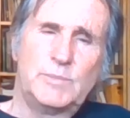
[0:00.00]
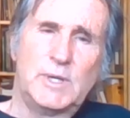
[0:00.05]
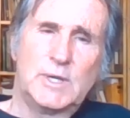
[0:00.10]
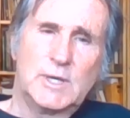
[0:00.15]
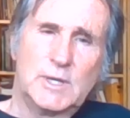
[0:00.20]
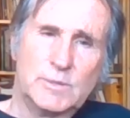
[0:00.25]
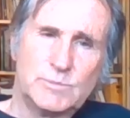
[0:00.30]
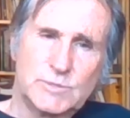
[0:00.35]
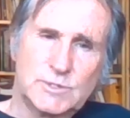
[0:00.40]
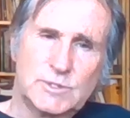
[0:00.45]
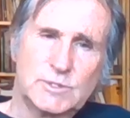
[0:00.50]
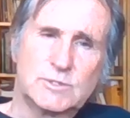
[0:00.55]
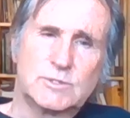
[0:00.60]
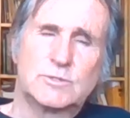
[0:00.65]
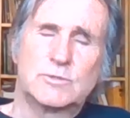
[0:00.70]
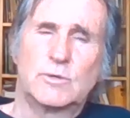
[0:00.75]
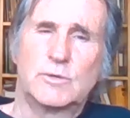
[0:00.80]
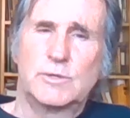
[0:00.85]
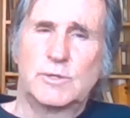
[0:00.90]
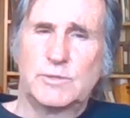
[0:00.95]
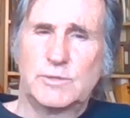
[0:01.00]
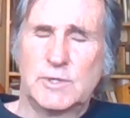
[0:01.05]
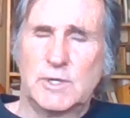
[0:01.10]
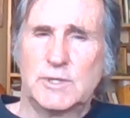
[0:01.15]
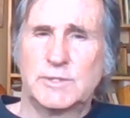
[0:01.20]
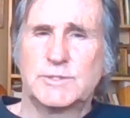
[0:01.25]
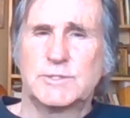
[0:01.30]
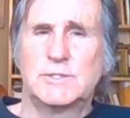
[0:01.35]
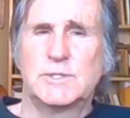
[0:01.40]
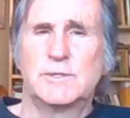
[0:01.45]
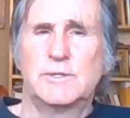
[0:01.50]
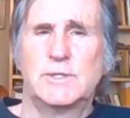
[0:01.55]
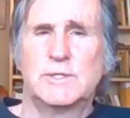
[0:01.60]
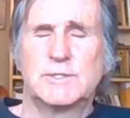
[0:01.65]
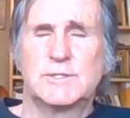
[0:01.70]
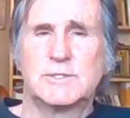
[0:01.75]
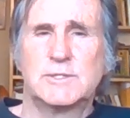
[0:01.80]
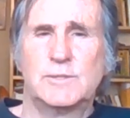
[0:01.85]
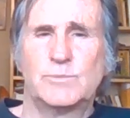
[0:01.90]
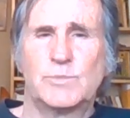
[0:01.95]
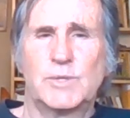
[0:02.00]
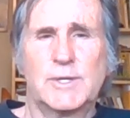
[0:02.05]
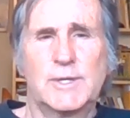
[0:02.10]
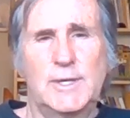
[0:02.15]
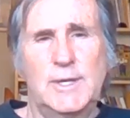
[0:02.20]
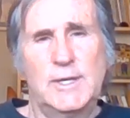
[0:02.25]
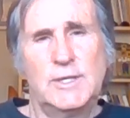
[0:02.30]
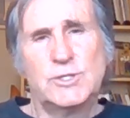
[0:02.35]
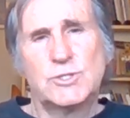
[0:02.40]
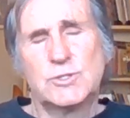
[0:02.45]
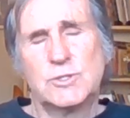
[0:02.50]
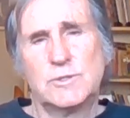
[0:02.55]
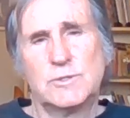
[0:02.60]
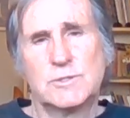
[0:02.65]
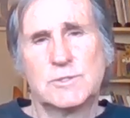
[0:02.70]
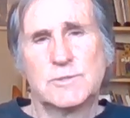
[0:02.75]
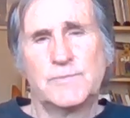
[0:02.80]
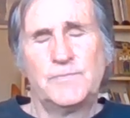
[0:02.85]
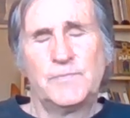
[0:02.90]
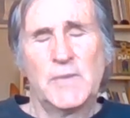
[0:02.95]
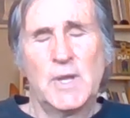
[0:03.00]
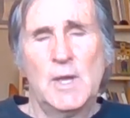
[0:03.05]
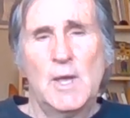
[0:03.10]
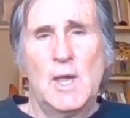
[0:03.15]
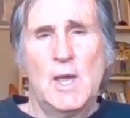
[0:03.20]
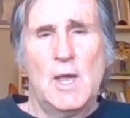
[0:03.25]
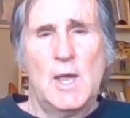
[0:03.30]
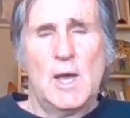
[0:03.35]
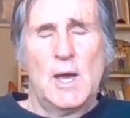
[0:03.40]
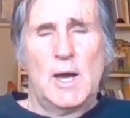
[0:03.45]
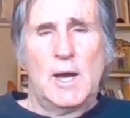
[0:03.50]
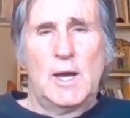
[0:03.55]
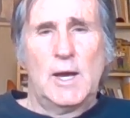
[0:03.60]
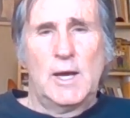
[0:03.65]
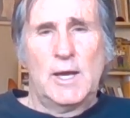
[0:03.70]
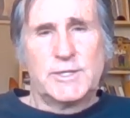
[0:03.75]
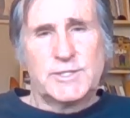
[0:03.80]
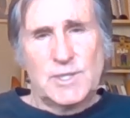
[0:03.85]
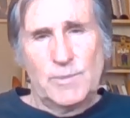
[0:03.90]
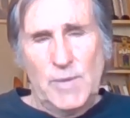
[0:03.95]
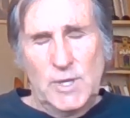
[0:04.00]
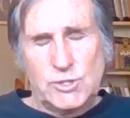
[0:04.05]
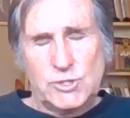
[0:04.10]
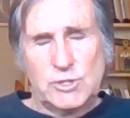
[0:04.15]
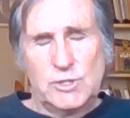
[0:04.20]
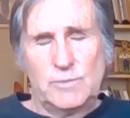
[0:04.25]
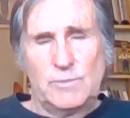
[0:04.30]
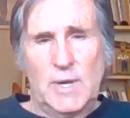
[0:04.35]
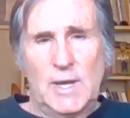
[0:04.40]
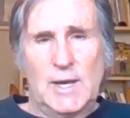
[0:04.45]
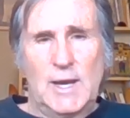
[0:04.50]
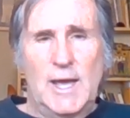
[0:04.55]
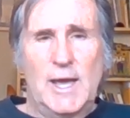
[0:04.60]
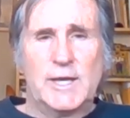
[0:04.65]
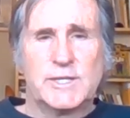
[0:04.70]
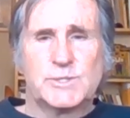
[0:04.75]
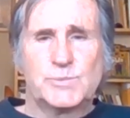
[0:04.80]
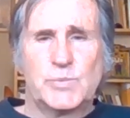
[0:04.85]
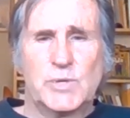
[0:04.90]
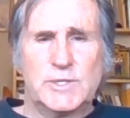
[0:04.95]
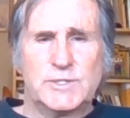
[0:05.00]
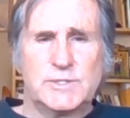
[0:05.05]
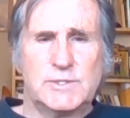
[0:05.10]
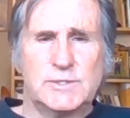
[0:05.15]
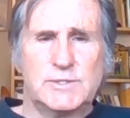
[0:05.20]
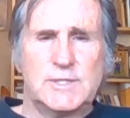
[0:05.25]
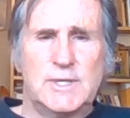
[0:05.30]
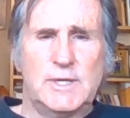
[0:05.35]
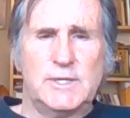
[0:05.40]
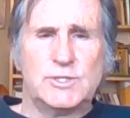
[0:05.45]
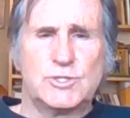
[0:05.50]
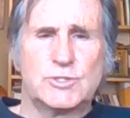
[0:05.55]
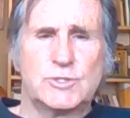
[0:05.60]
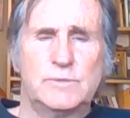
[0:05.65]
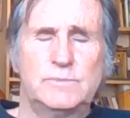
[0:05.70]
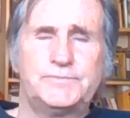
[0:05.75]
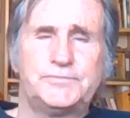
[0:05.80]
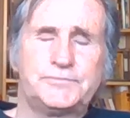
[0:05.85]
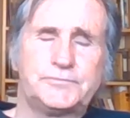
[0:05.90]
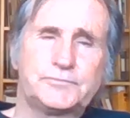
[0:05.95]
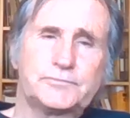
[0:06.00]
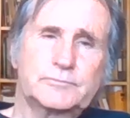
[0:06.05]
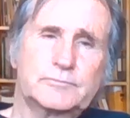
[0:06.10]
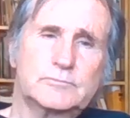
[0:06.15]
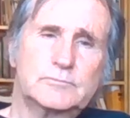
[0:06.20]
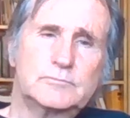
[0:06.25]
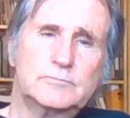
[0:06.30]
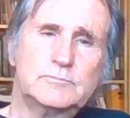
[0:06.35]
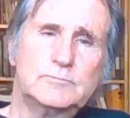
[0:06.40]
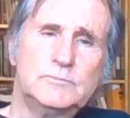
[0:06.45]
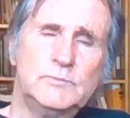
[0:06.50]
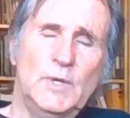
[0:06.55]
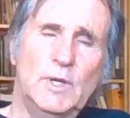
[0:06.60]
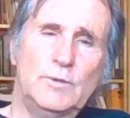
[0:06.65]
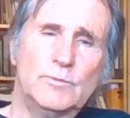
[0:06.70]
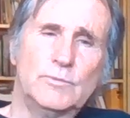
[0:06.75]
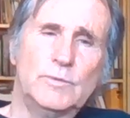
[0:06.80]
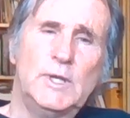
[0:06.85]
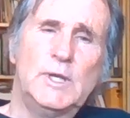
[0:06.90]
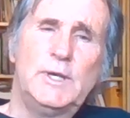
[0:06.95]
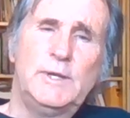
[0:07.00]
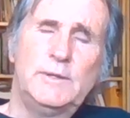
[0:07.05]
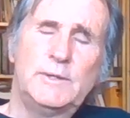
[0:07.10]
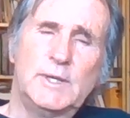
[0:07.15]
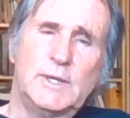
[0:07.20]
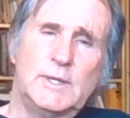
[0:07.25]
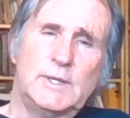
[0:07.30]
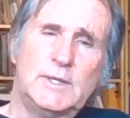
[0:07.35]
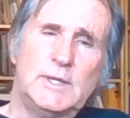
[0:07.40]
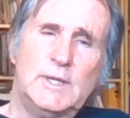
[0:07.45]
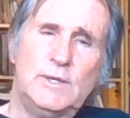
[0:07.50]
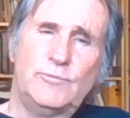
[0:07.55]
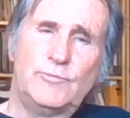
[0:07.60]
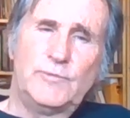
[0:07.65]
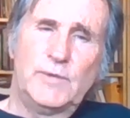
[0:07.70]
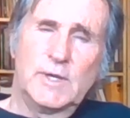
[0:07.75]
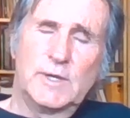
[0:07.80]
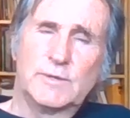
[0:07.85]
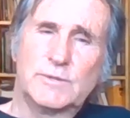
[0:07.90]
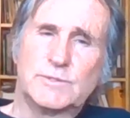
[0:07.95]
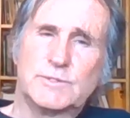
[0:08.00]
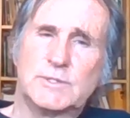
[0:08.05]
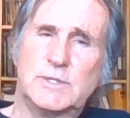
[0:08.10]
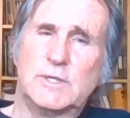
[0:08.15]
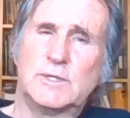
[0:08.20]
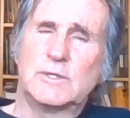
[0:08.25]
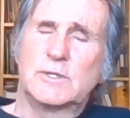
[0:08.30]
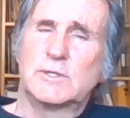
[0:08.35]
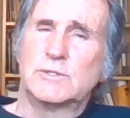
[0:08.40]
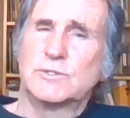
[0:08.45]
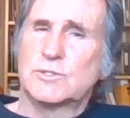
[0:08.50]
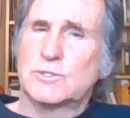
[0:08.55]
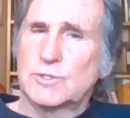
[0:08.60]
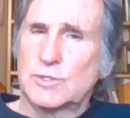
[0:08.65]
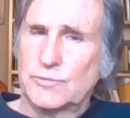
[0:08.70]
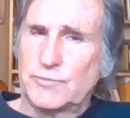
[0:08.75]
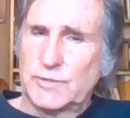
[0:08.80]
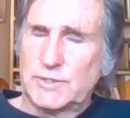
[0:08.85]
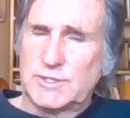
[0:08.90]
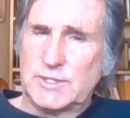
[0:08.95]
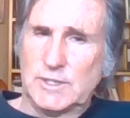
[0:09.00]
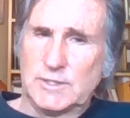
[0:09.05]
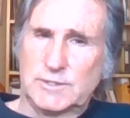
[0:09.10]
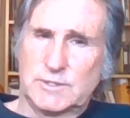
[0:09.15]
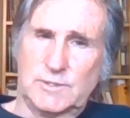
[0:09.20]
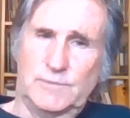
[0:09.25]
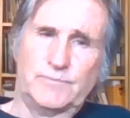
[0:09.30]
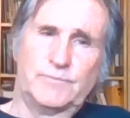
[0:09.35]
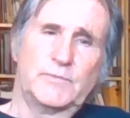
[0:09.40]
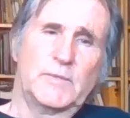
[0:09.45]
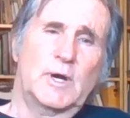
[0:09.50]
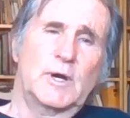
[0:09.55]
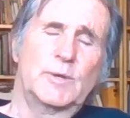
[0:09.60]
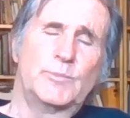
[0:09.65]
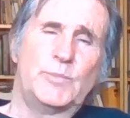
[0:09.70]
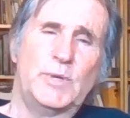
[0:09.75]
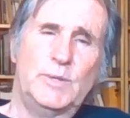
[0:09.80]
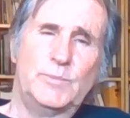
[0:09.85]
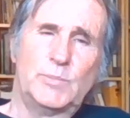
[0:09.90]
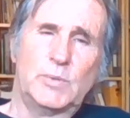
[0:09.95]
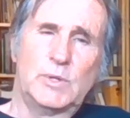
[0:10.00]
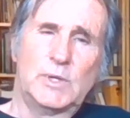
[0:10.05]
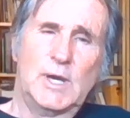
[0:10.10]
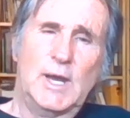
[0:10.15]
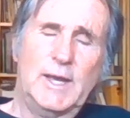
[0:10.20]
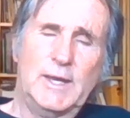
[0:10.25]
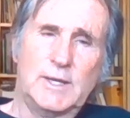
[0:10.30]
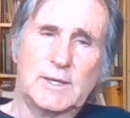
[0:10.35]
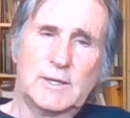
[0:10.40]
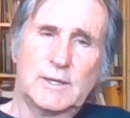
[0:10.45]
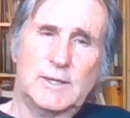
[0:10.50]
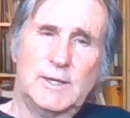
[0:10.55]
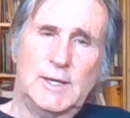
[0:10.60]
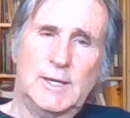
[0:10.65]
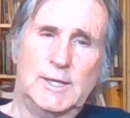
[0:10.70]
becomes distorted, there are serious implications. As I mentioned in my last presentation, really the key figures in conservatism are people like